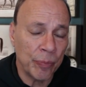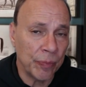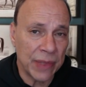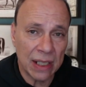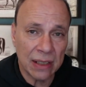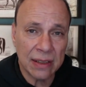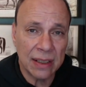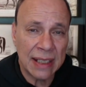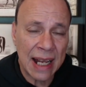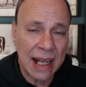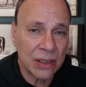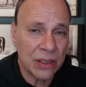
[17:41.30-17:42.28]
Delta
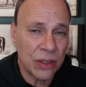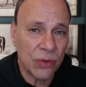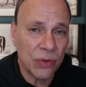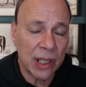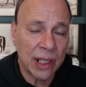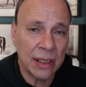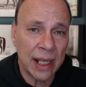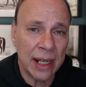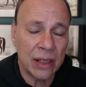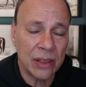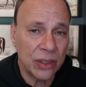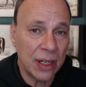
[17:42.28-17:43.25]
Downs is running
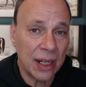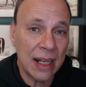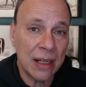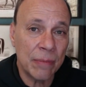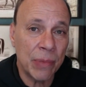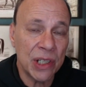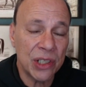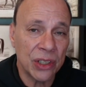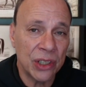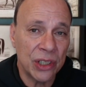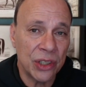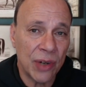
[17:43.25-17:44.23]
later. So you got a bunch
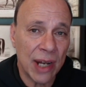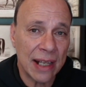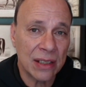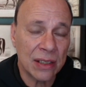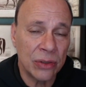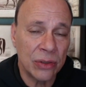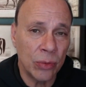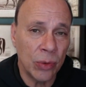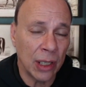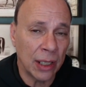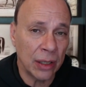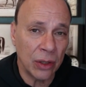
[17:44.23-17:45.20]
of good tracks
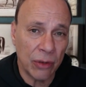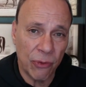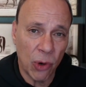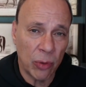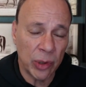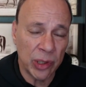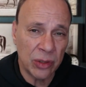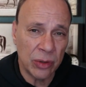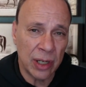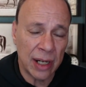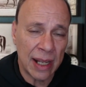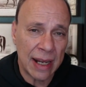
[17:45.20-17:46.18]
to look forward to
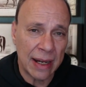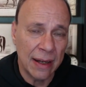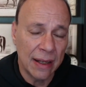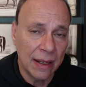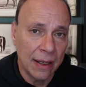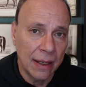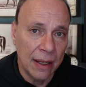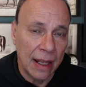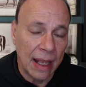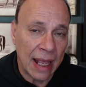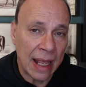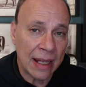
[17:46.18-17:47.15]
today.
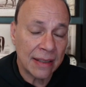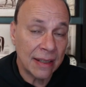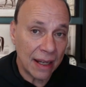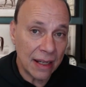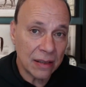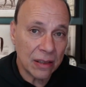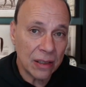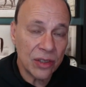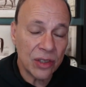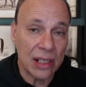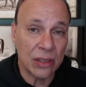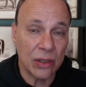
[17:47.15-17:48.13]
And today's
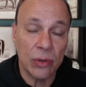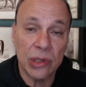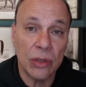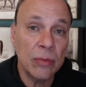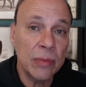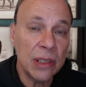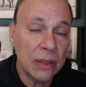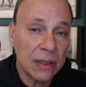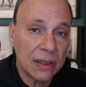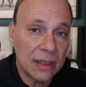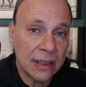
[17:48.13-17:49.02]
Thursday, so it's almost